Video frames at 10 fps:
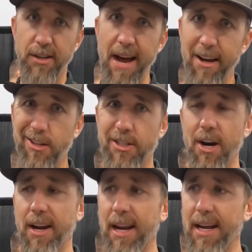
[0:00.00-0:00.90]
So now you can
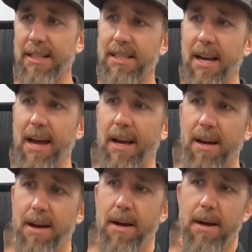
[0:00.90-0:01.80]
start getting into like
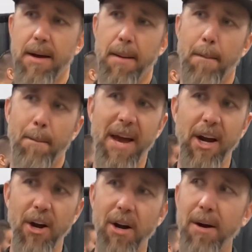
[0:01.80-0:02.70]

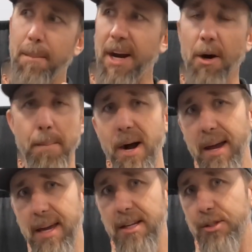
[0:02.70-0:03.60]
bigger
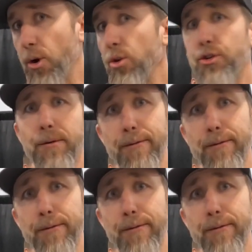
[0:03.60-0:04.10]
buggies, Ultra